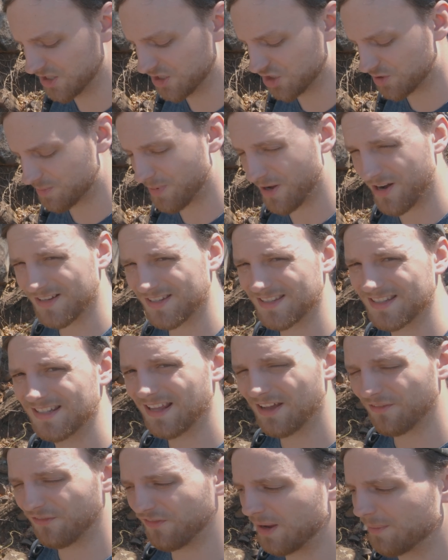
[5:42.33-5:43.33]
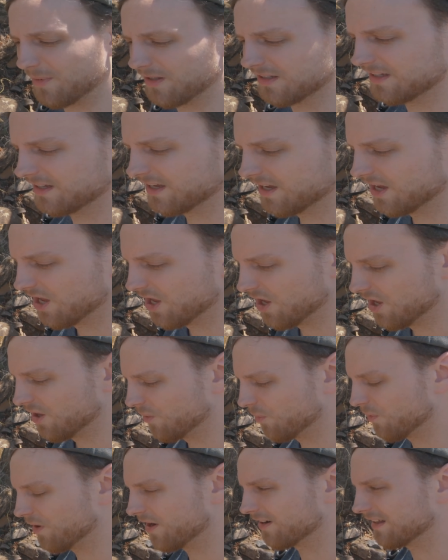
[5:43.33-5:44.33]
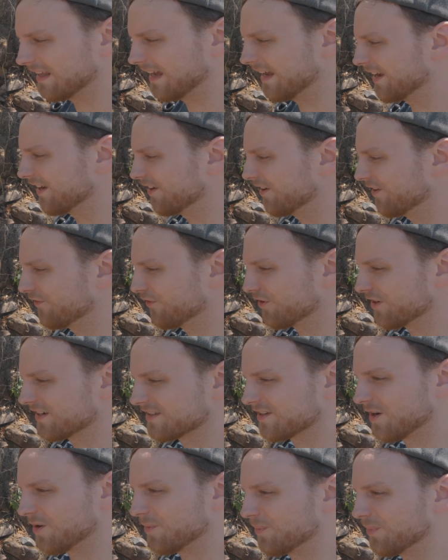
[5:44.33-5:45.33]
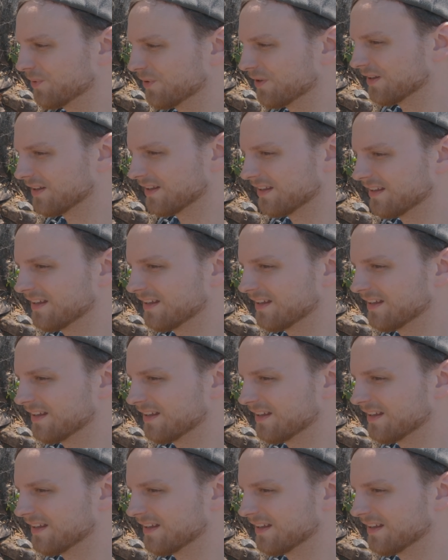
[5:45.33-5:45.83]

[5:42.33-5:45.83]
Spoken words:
Sparacide family, where, like, for example,